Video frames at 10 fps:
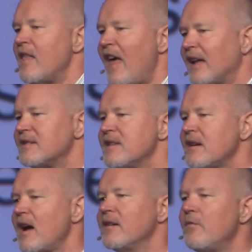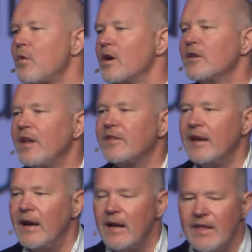That's the kind of work
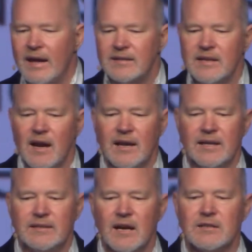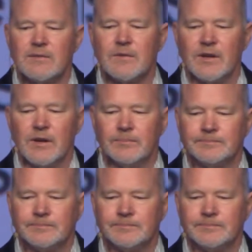that TIA does for you.